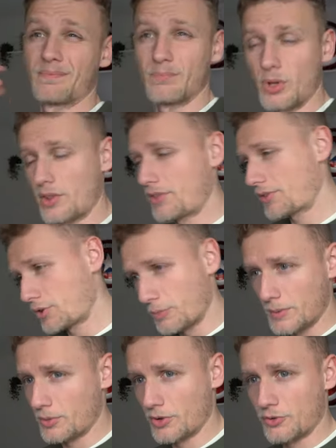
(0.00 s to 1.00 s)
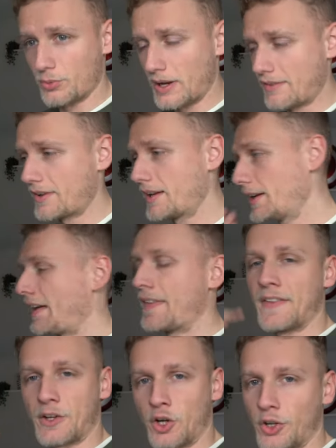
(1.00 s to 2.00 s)
month, couple of months, whatever. And
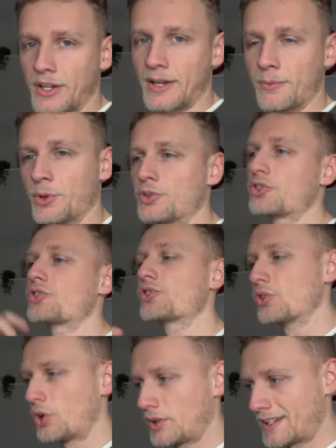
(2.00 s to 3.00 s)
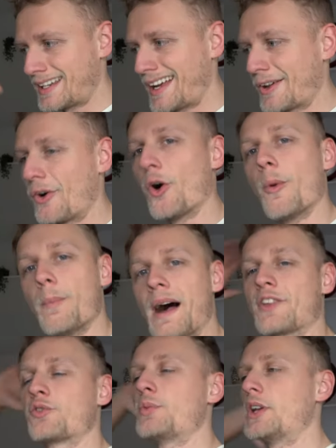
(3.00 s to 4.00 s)
then the content will just slowly kind of up
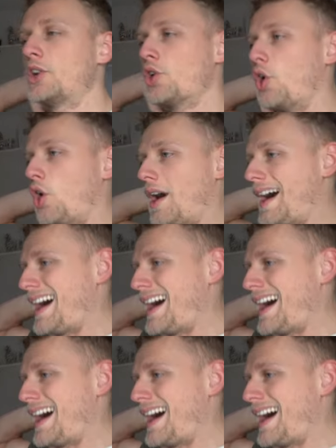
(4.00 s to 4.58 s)
as we go